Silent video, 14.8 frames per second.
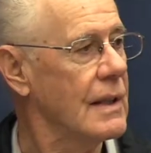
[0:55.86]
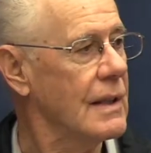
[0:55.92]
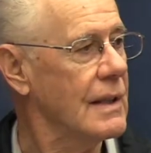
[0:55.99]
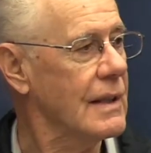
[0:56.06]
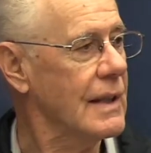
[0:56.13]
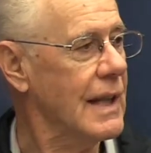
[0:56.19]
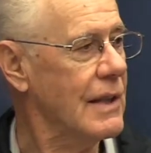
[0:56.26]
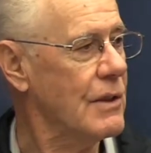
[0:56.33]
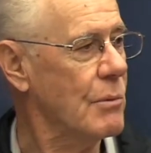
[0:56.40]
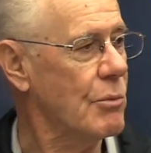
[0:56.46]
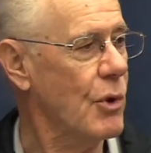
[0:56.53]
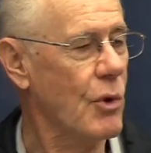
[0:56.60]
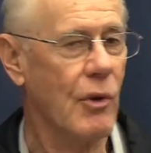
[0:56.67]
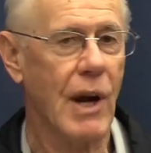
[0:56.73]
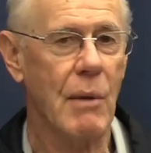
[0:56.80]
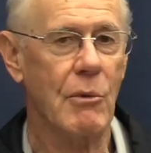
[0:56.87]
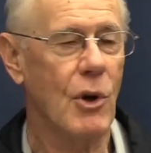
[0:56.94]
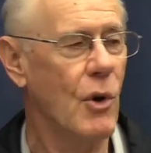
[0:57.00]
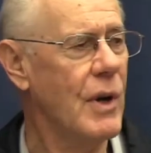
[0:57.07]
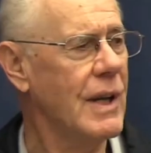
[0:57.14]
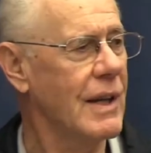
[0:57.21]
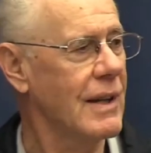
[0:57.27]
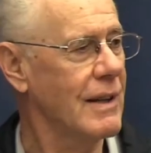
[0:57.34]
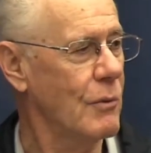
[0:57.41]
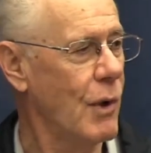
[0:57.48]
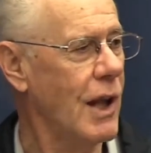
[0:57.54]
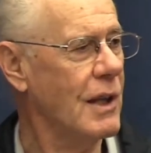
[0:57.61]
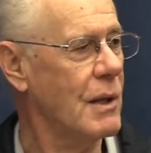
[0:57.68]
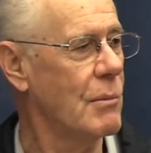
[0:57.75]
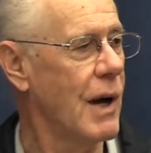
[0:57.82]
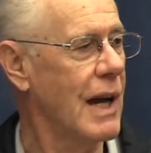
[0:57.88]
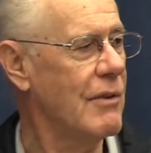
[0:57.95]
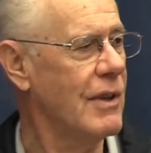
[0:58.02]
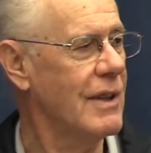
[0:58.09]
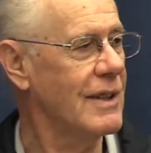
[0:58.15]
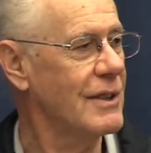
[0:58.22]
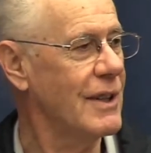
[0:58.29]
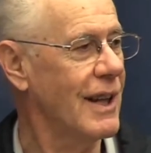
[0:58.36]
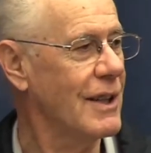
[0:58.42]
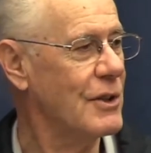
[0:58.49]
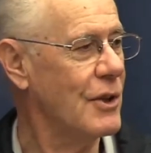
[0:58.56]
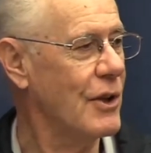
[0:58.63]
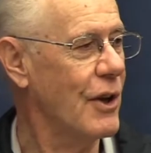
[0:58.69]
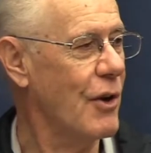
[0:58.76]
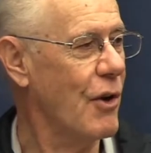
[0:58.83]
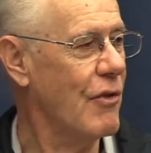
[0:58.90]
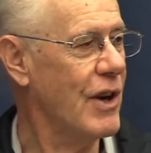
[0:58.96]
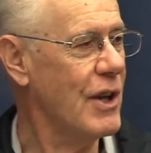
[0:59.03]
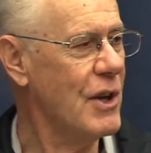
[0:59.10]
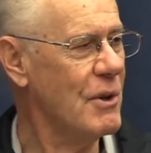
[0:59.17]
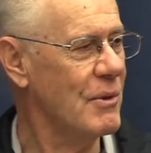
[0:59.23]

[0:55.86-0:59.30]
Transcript: get the program going. And welcome, Ivan, and I'll turn it over to you.